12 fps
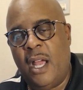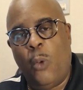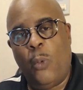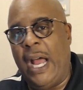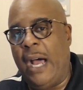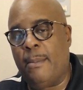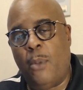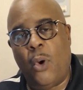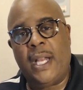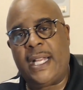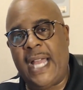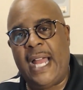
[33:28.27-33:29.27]
Without
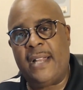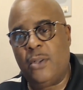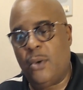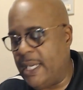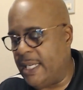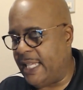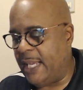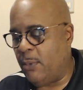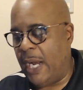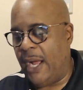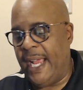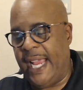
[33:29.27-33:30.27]
Mordecai doing anything,
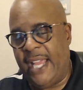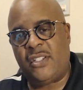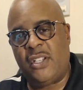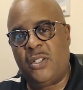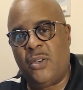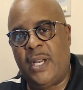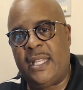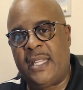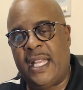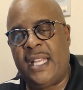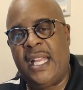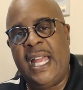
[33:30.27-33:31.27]
without Esther doing
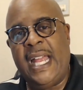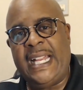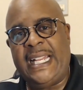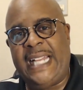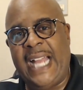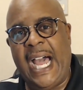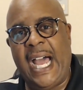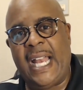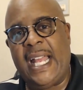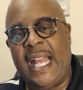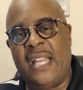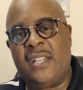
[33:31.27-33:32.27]
anything,
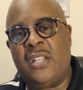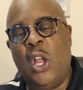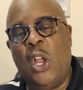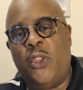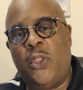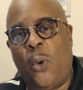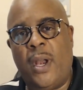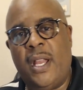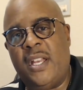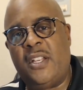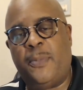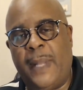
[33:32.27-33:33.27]
God has thwarted
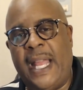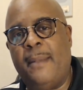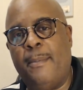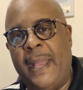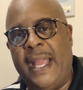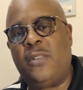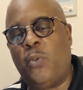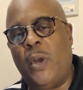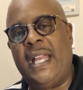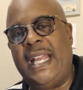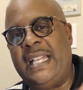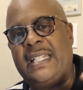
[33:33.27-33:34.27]
his plan based what
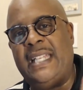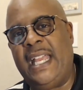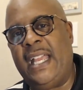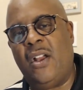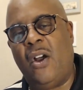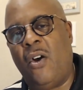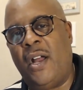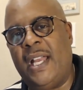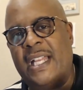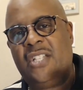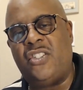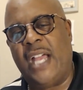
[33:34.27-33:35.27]
he did on
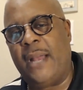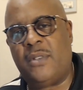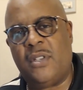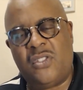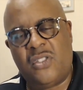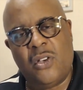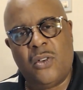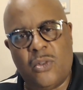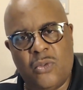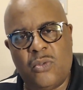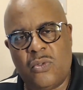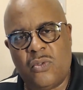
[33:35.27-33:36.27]
in chapter 2.